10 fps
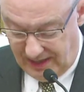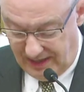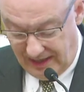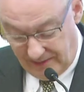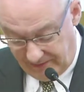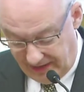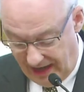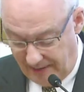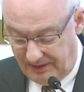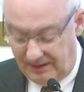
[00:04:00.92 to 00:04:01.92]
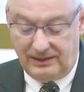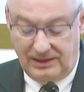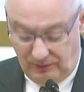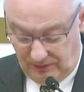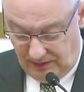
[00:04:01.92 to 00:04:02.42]
And I'm very happy that he
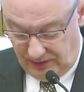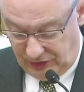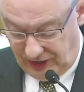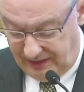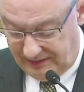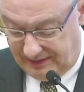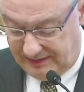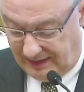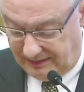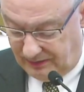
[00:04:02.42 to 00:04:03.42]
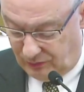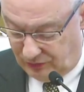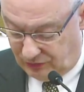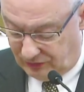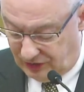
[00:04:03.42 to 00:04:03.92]
will share his insights into the
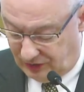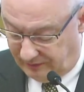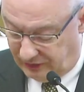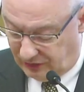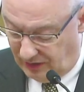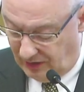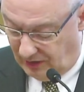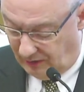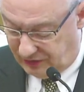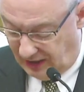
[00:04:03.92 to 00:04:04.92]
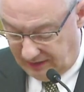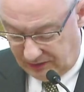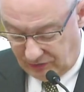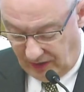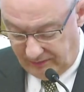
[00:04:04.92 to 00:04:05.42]
strategic vision of China's
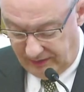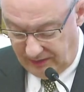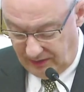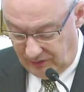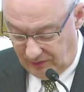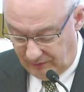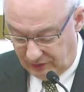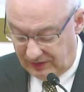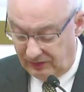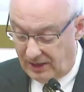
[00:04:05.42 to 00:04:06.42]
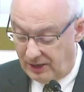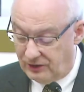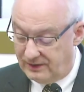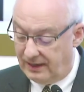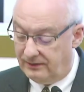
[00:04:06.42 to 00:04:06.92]
thriving university education
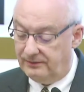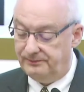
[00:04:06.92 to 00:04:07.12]
sector.